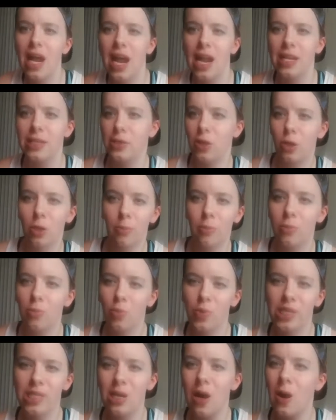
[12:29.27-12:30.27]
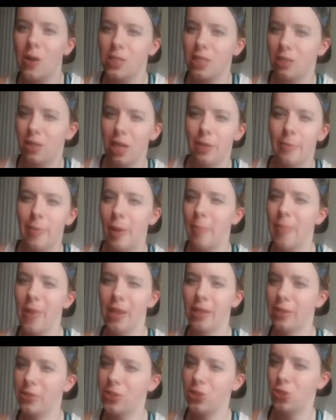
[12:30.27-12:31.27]
And we talked a lot about
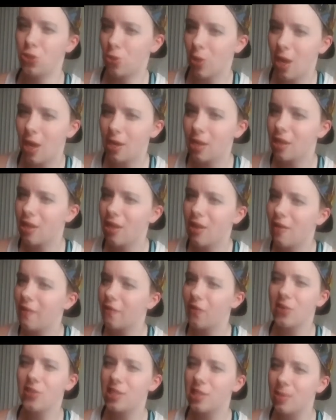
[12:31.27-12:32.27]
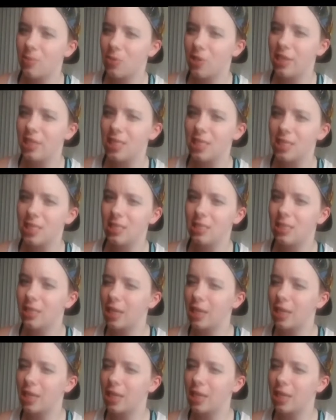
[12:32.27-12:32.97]
Bella's truck for some reason,